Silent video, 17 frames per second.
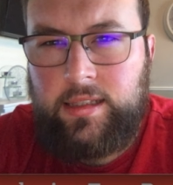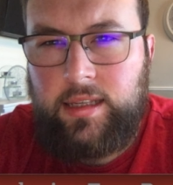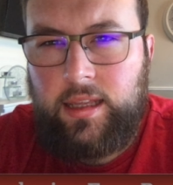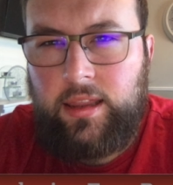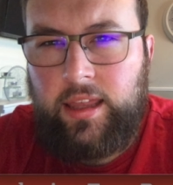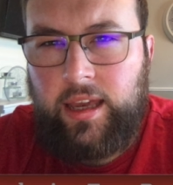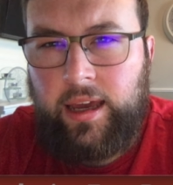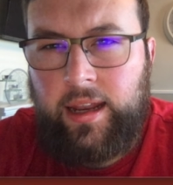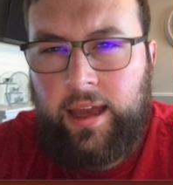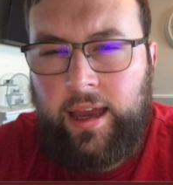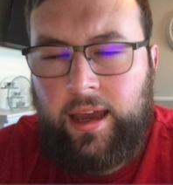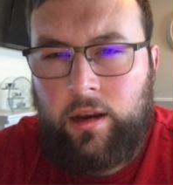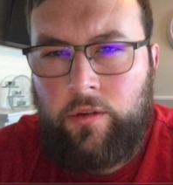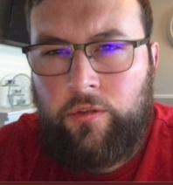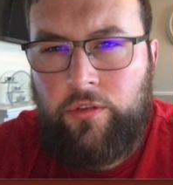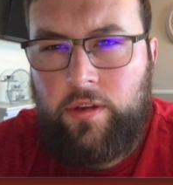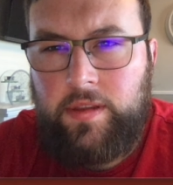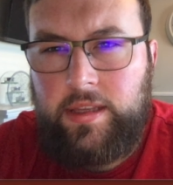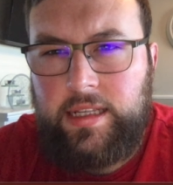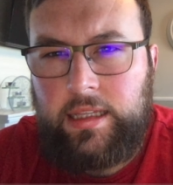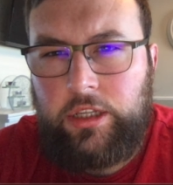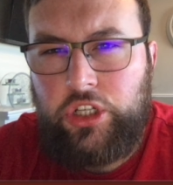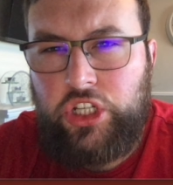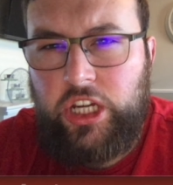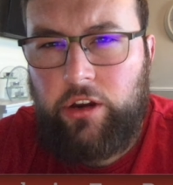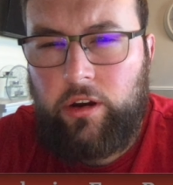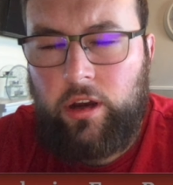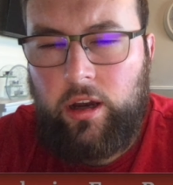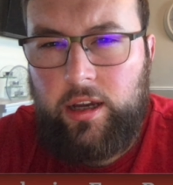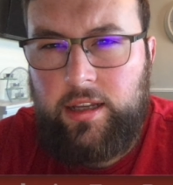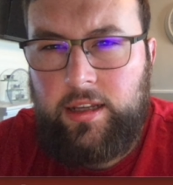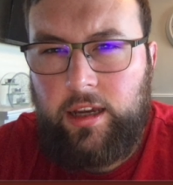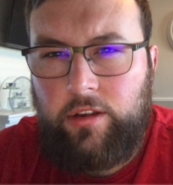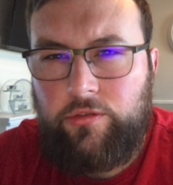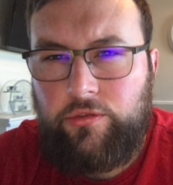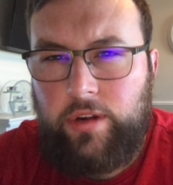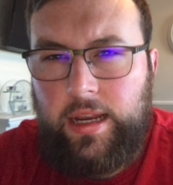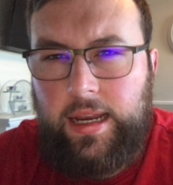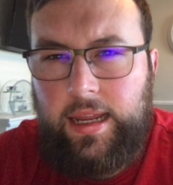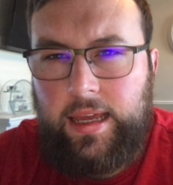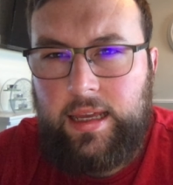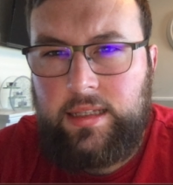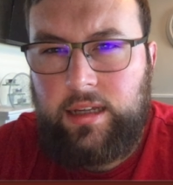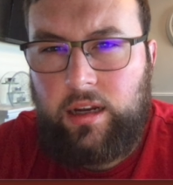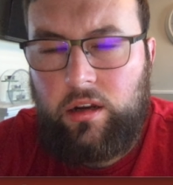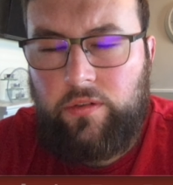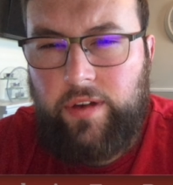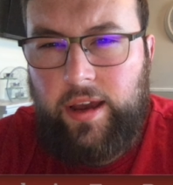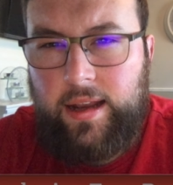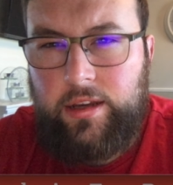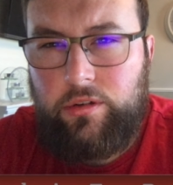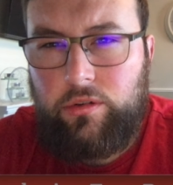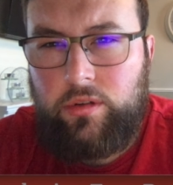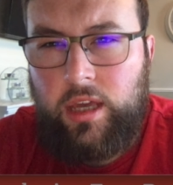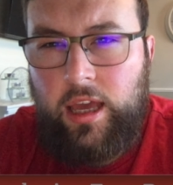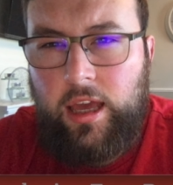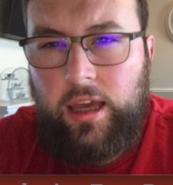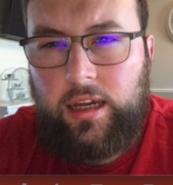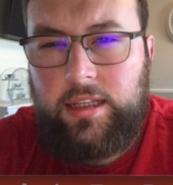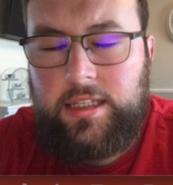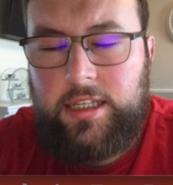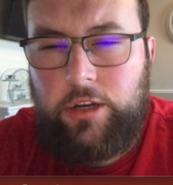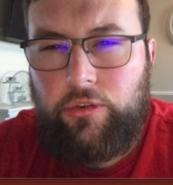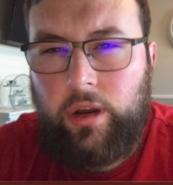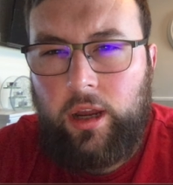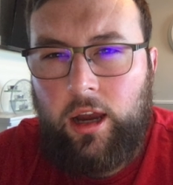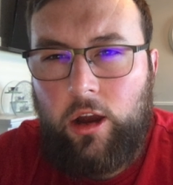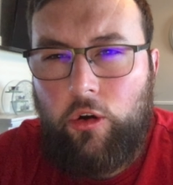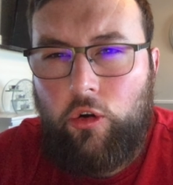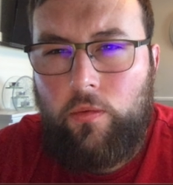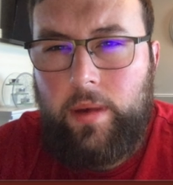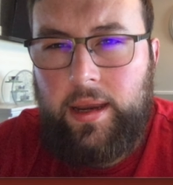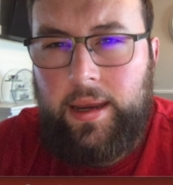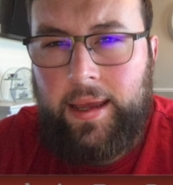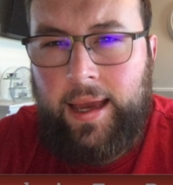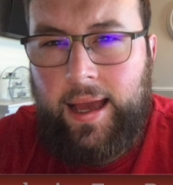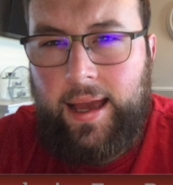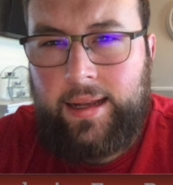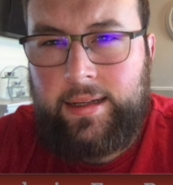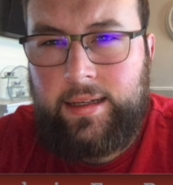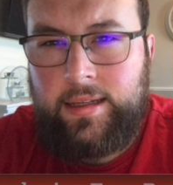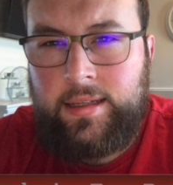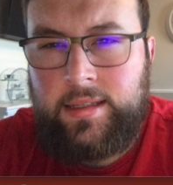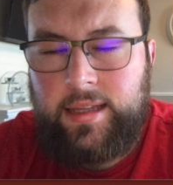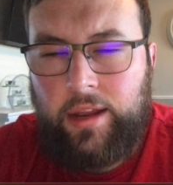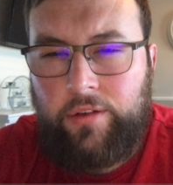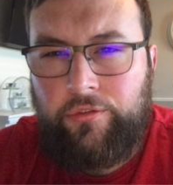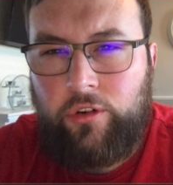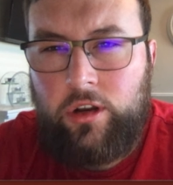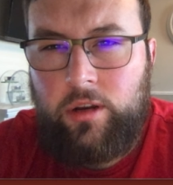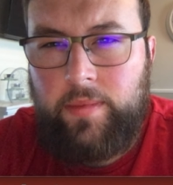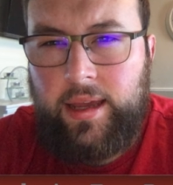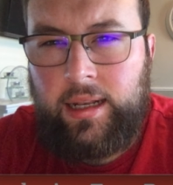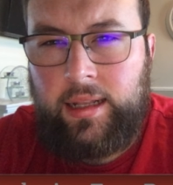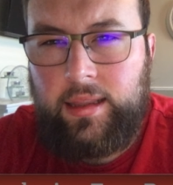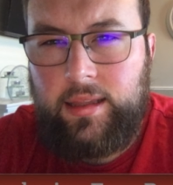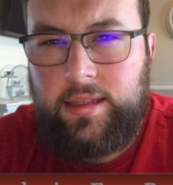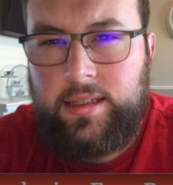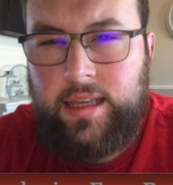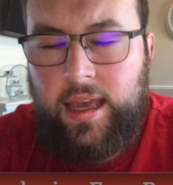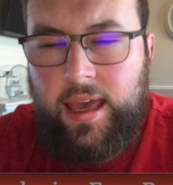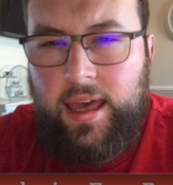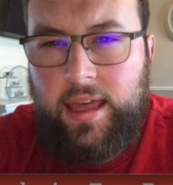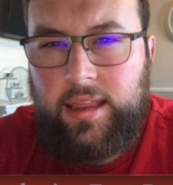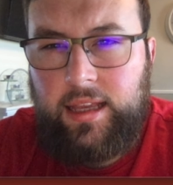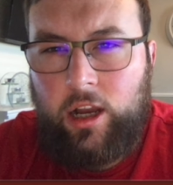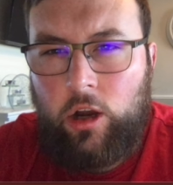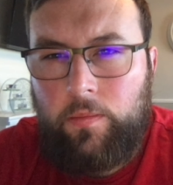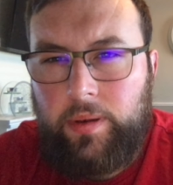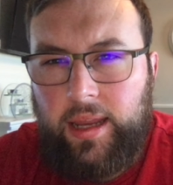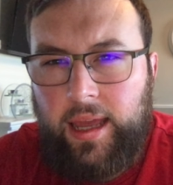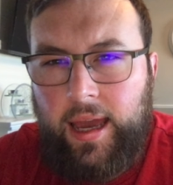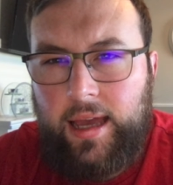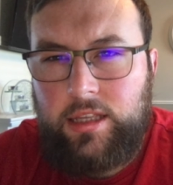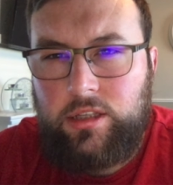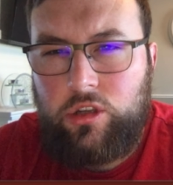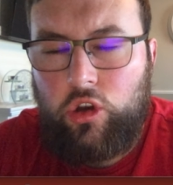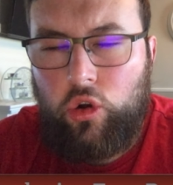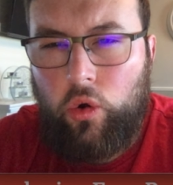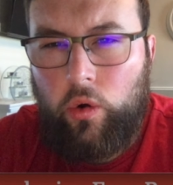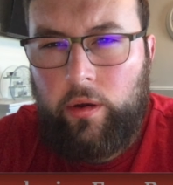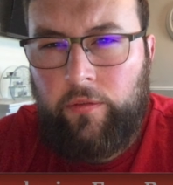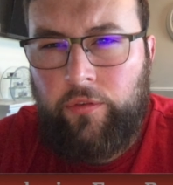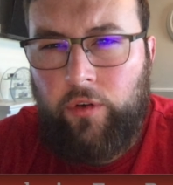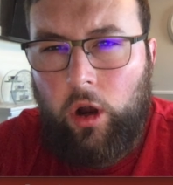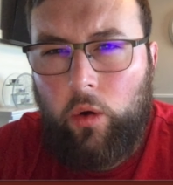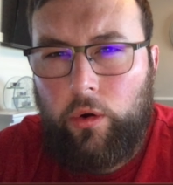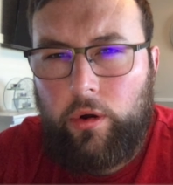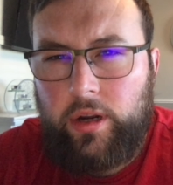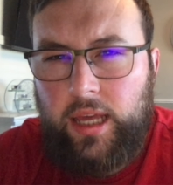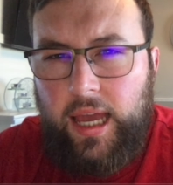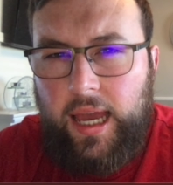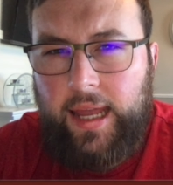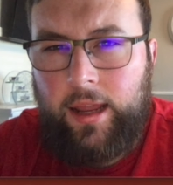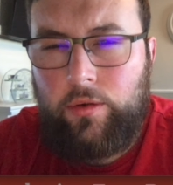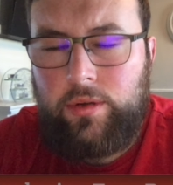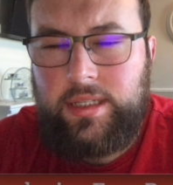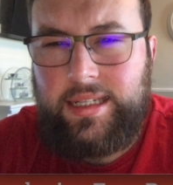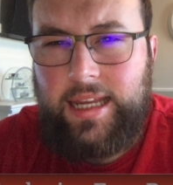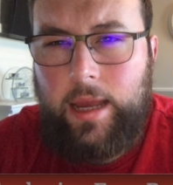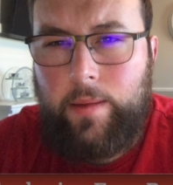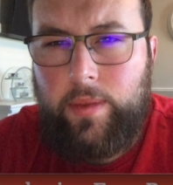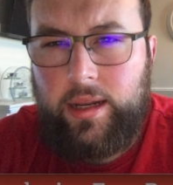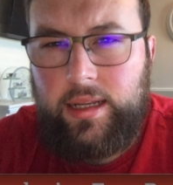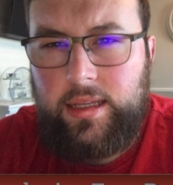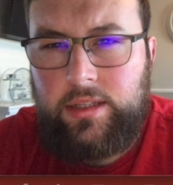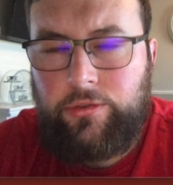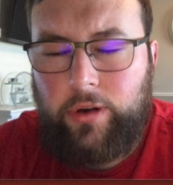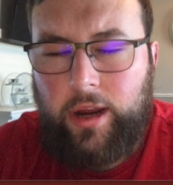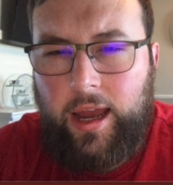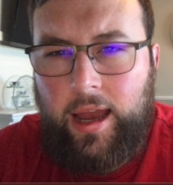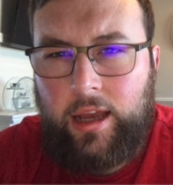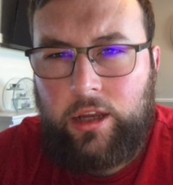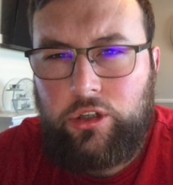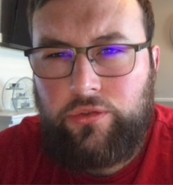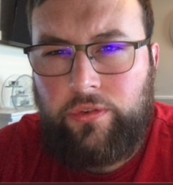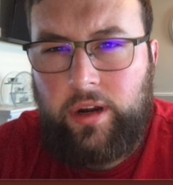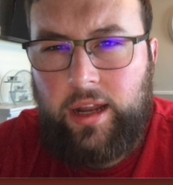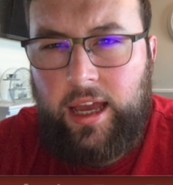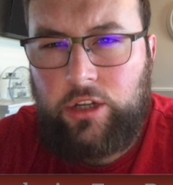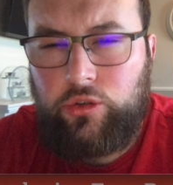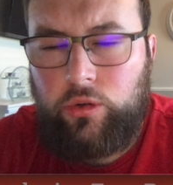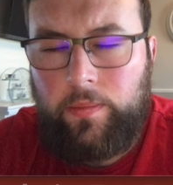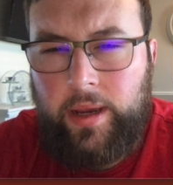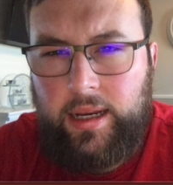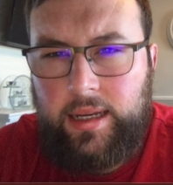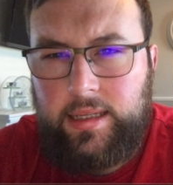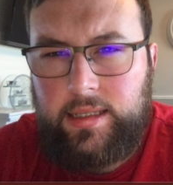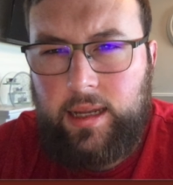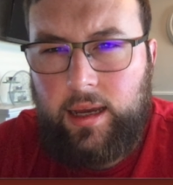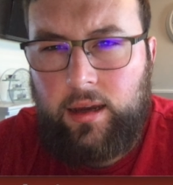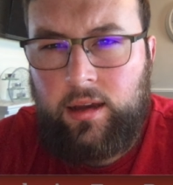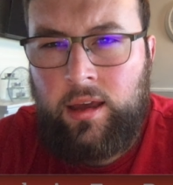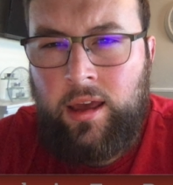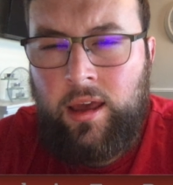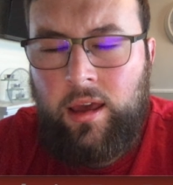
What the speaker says: that at 50 cents a share, HighTide really is undervalued, considering how many catalysts and fundamentals the company has going forward and how stable it is for an actual penny stock.